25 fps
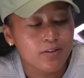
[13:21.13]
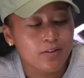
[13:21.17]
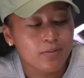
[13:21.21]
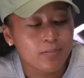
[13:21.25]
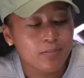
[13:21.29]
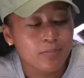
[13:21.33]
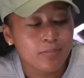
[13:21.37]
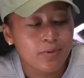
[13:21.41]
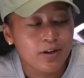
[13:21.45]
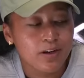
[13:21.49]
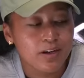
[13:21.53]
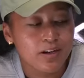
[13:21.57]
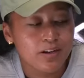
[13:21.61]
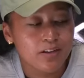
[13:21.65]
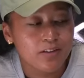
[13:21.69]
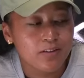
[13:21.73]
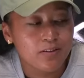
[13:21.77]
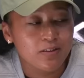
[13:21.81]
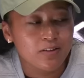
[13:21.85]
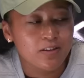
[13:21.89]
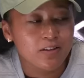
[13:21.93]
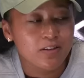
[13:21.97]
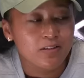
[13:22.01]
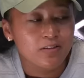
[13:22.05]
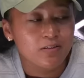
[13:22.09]
my
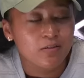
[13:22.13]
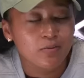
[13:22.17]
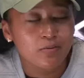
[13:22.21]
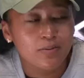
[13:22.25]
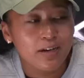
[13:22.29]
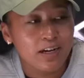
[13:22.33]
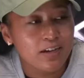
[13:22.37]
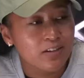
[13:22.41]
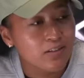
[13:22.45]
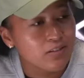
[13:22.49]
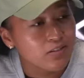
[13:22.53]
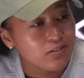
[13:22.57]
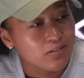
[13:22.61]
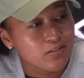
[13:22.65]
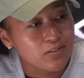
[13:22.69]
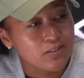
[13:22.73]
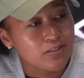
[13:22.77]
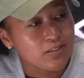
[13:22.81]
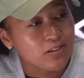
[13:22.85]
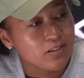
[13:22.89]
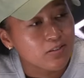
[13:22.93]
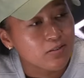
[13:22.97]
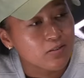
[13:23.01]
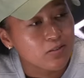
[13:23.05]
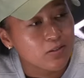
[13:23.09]
like the rallies aren't
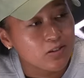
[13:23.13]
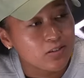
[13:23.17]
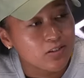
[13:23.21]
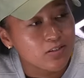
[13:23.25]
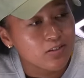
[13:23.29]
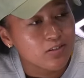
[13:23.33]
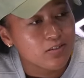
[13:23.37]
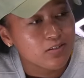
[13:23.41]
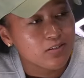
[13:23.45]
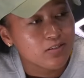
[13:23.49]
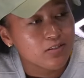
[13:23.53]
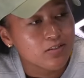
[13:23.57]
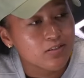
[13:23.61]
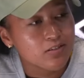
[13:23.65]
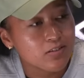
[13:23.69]
that long,